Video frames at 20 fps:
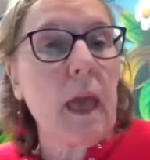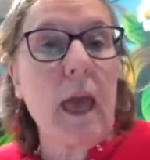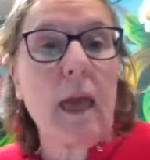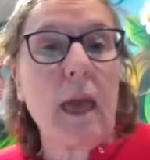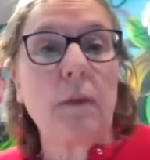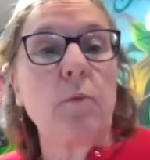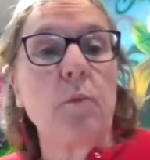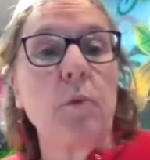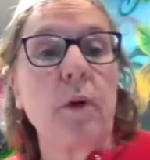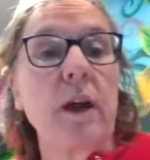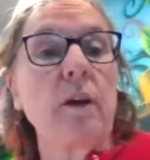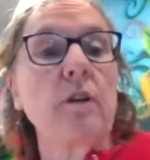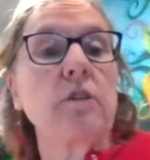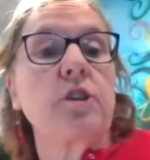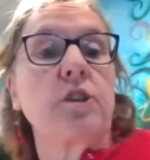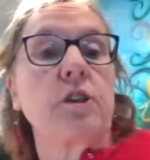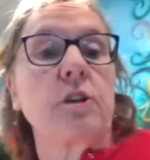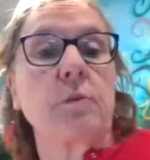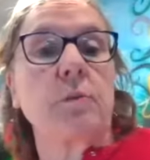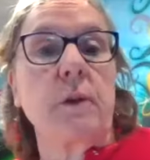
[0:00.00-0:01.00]
and where
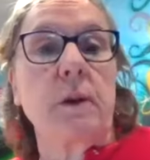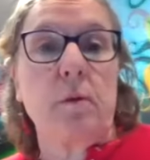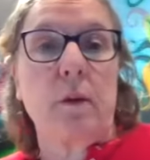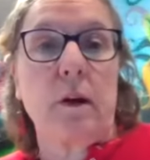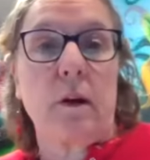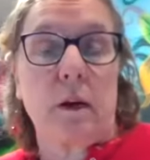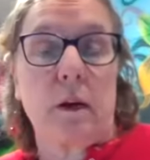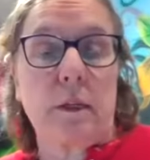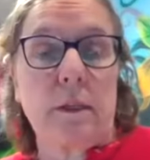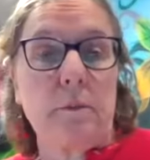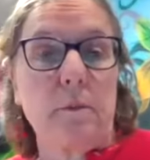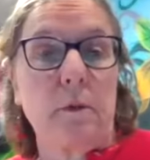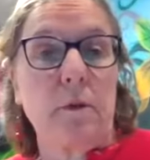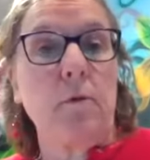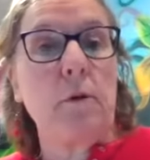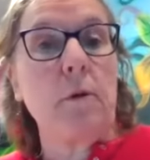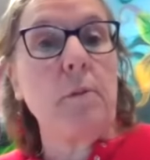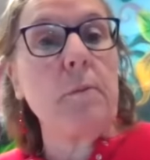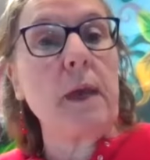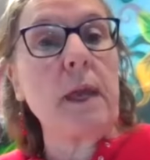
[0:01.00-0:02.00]
should we wear it?
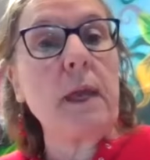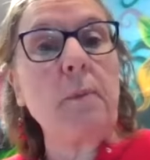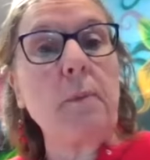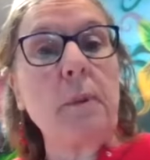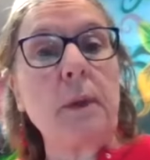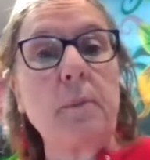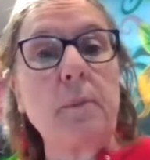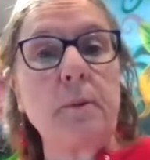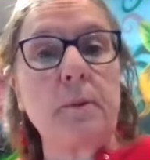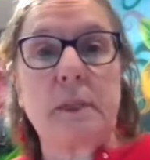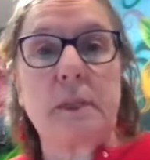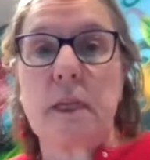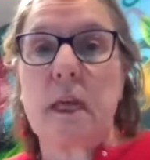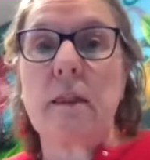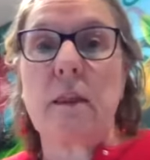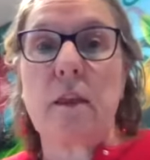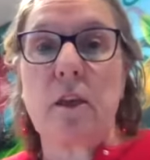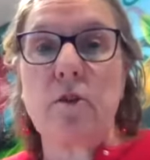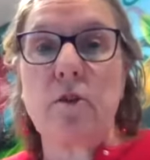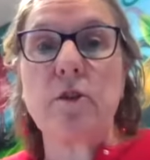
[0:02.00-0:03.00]
Well, many people
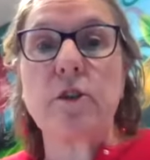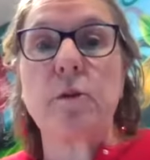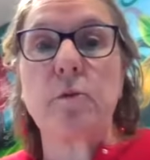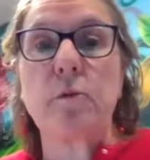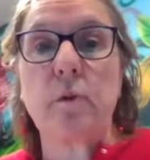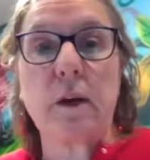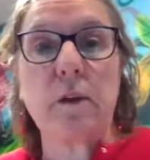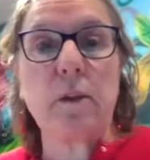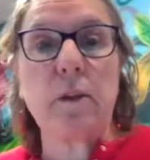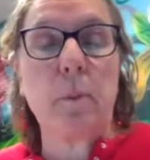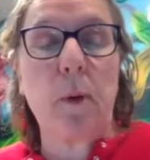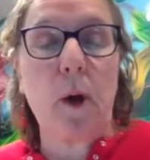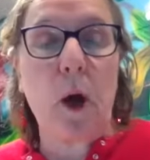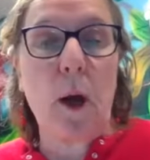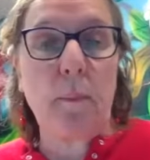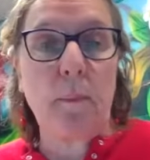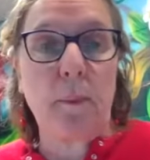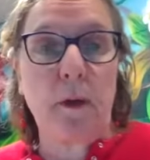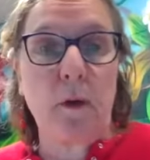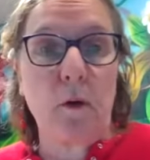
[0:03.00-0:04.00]
say that you should wear the
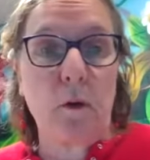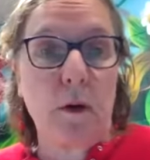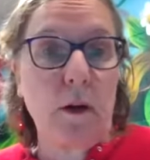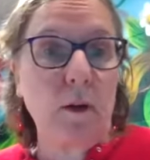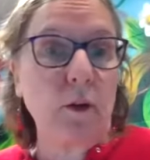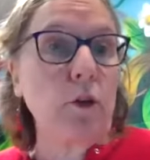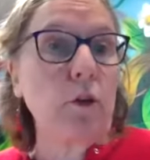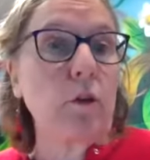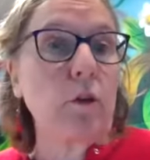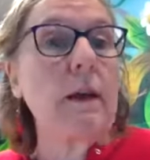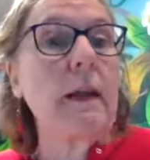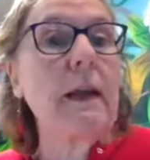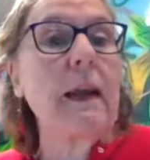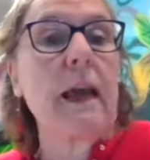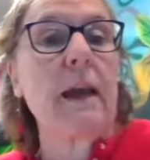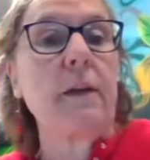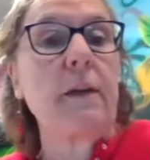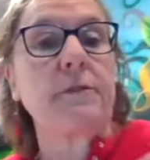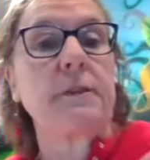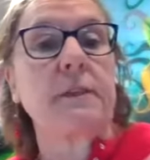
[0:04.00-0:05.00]
poppy on your
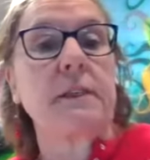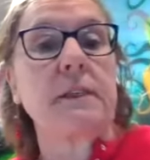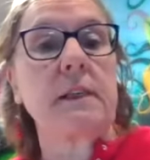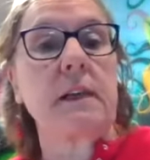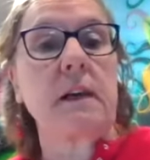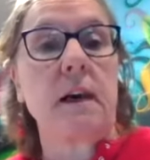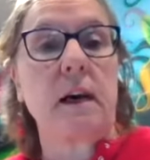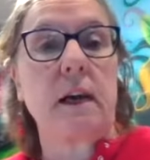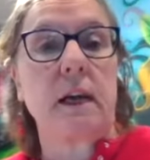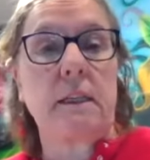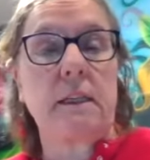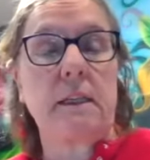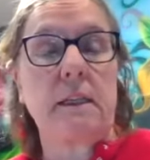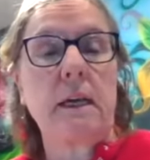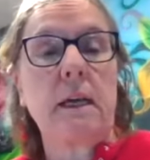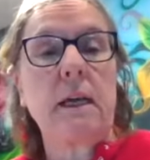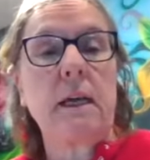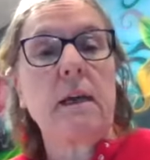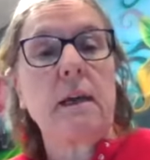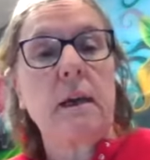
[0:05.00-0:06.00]
left side.
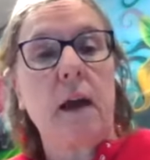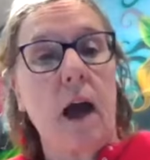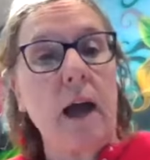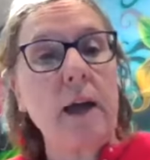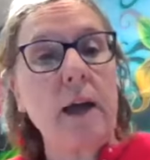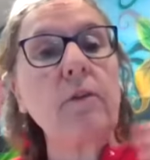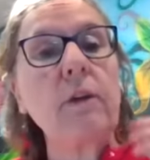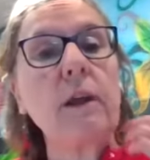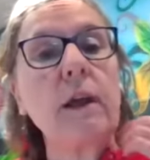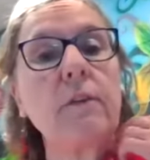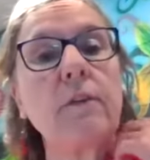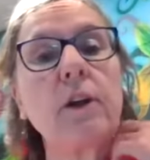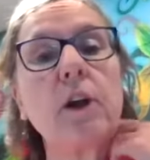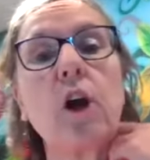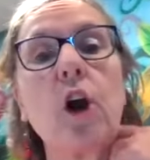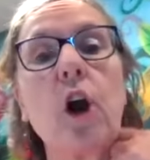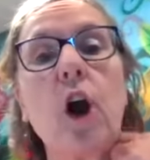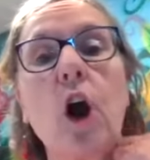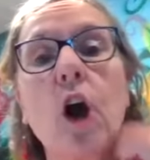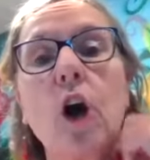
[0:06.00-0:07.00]
I don't have a
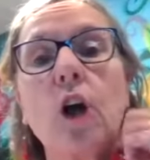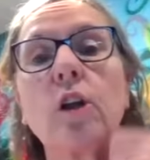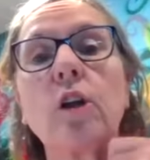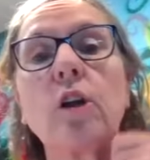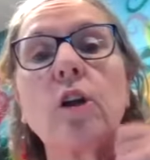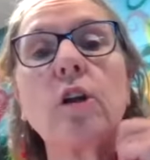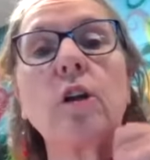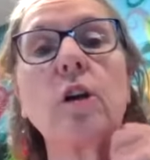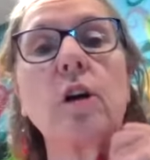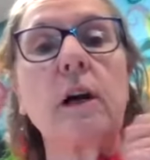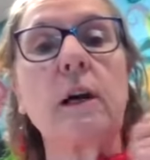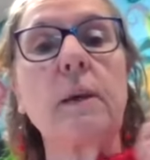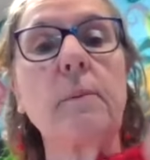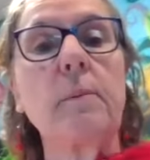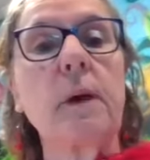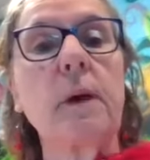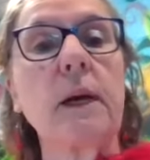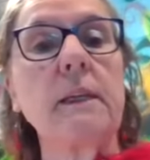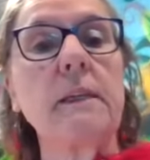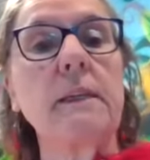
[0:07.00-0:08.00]
collar on
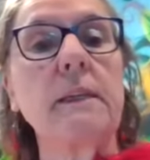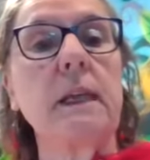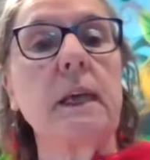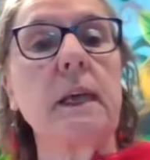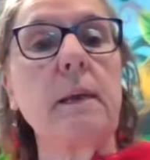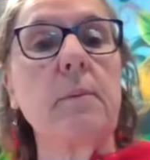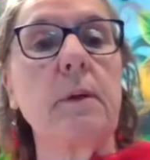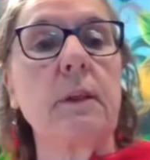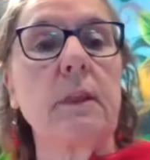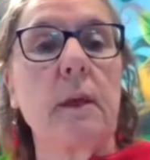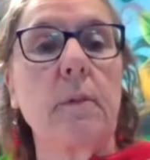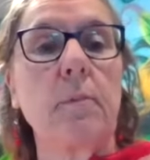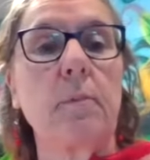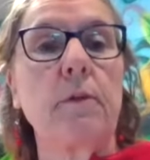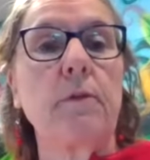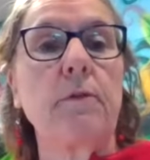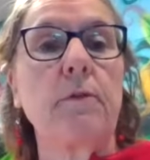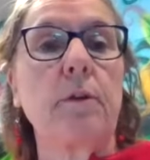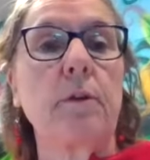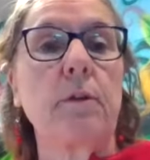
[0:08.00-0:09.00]
mine today, but they
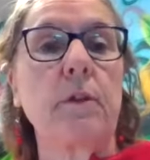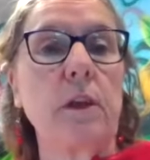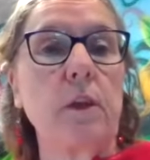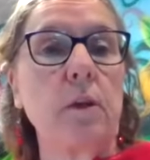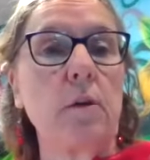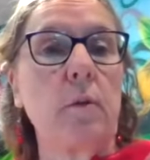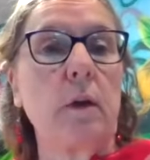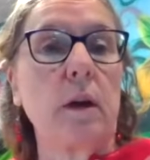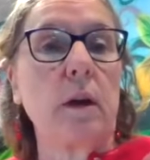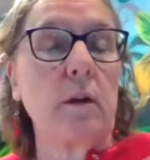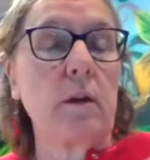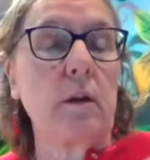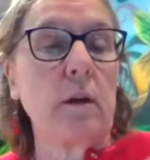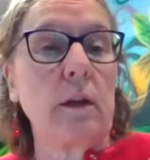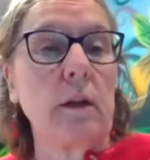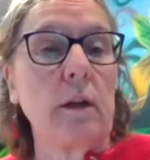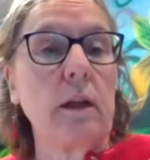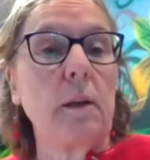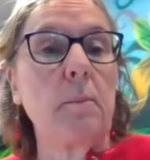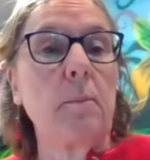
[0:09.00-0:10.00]
prefer that you wear it
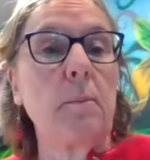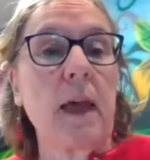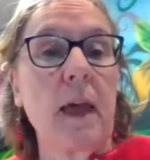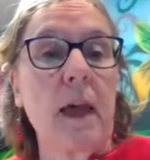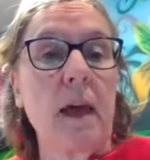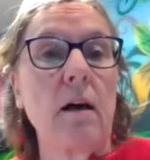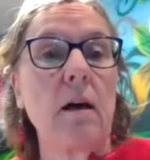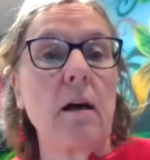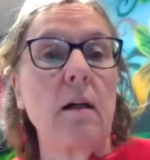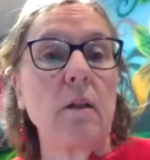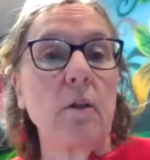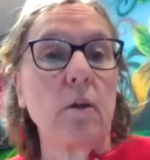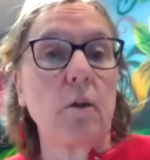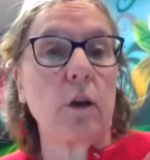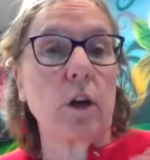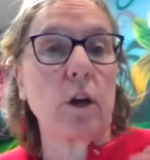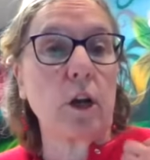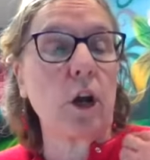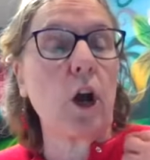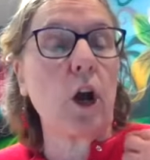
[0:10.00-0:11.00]
on a lapel
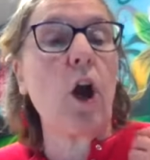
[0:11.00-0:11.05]
or a